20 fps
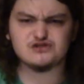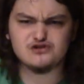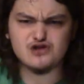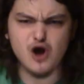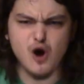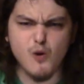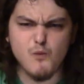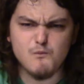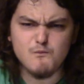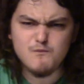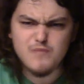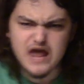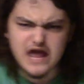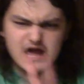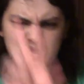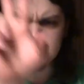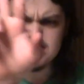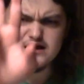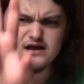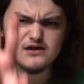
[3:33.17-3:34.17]
No
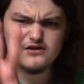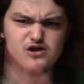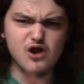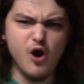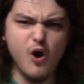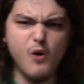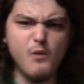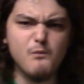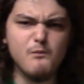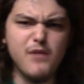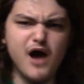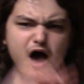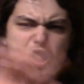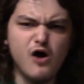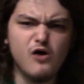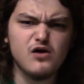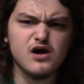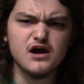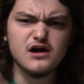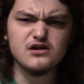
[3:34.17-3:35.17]
meat, no
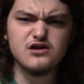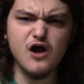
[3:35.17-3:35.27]
milk,